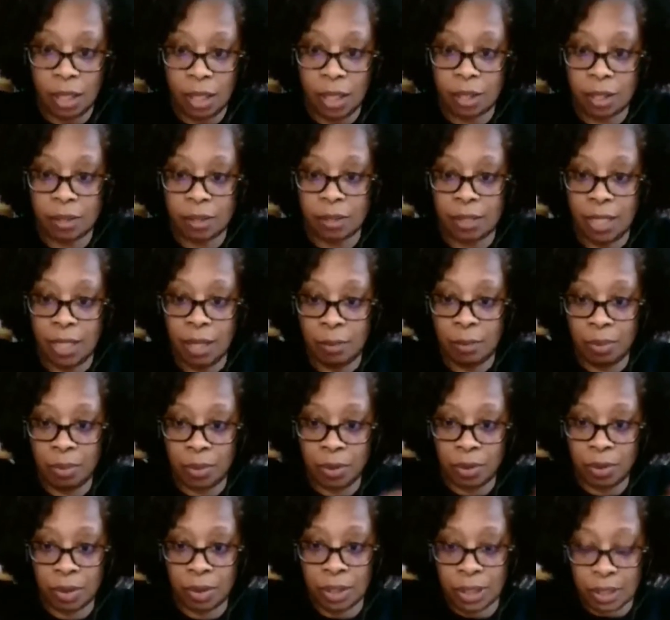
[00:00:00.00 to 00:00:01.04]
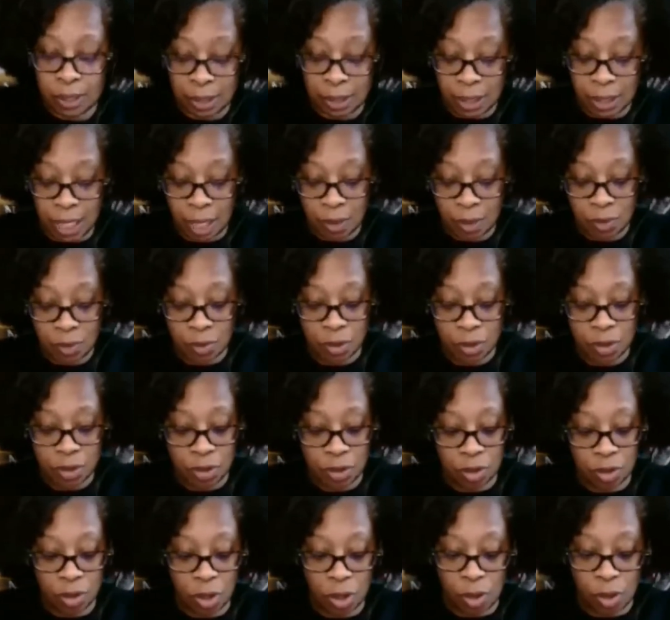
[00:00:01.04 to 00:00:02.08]
sample is now going
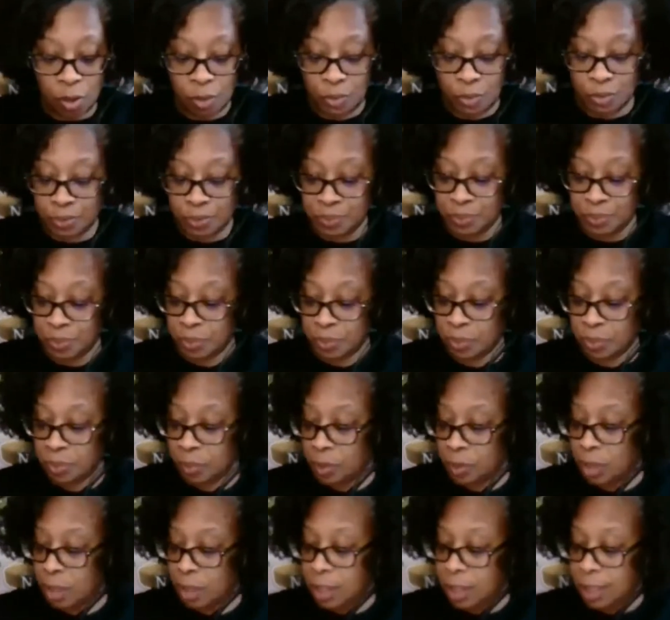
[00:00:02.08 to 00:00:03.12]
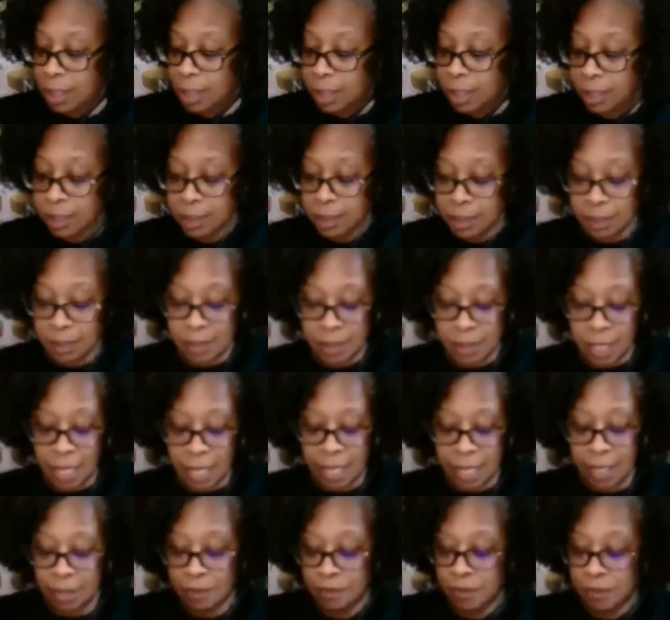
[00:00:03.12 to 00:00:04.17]
to go
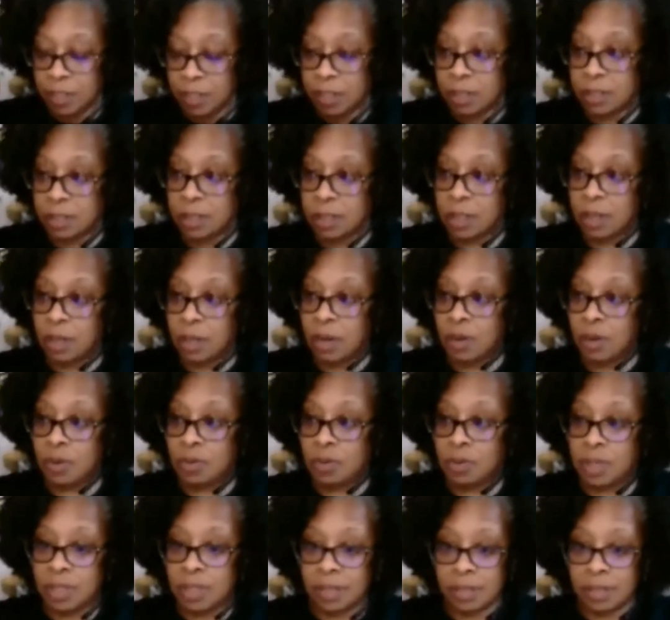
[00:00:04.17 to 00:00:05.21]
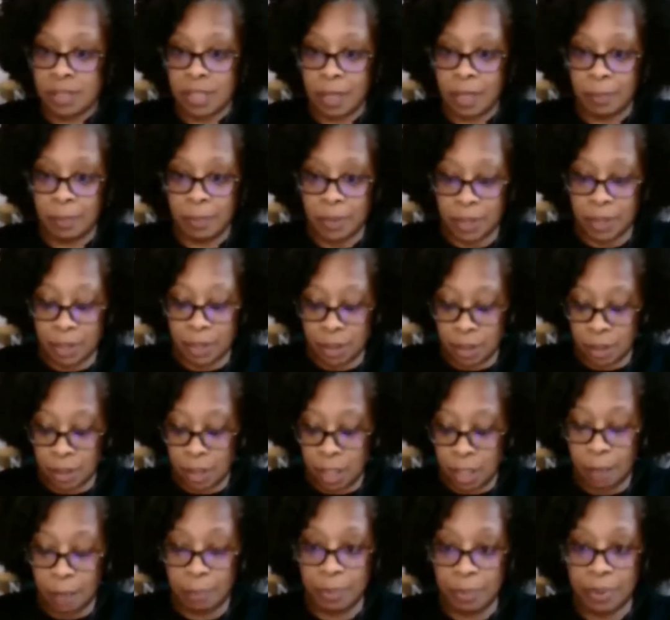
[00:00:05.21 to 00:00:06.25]
inside of its own separate
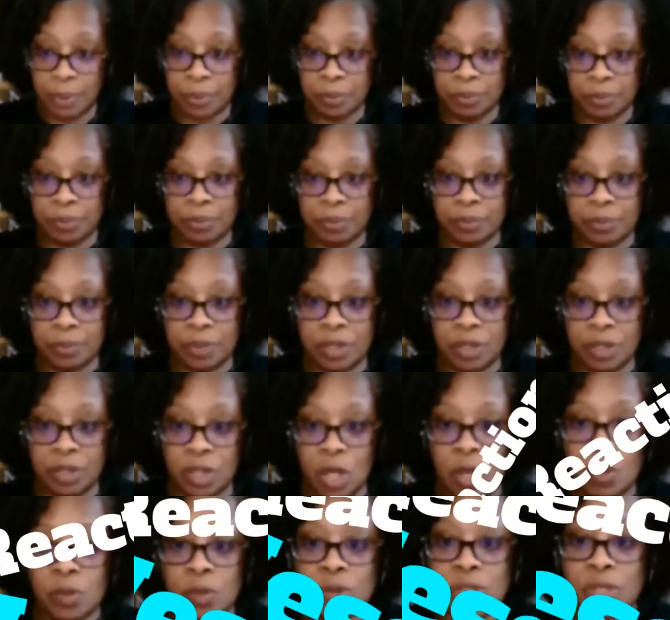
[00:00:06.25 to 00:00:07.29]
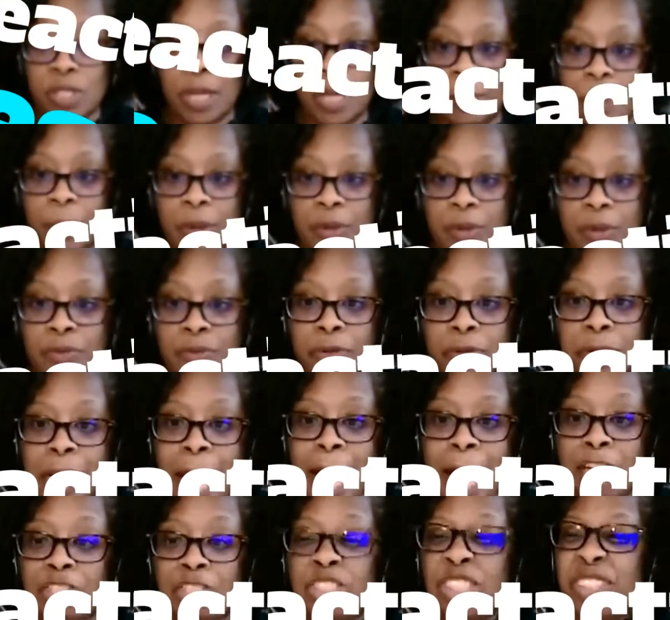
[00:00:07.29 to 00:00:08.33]
cup, its own separate
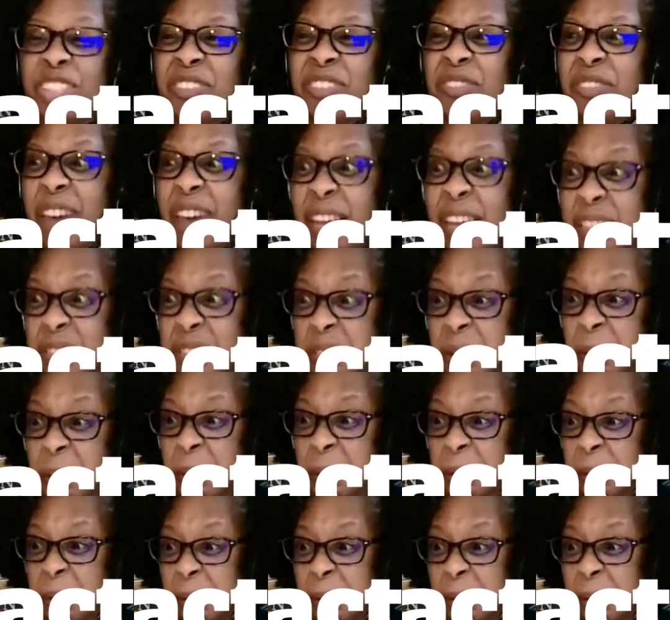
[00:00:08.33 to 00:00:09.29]
reaction vessel.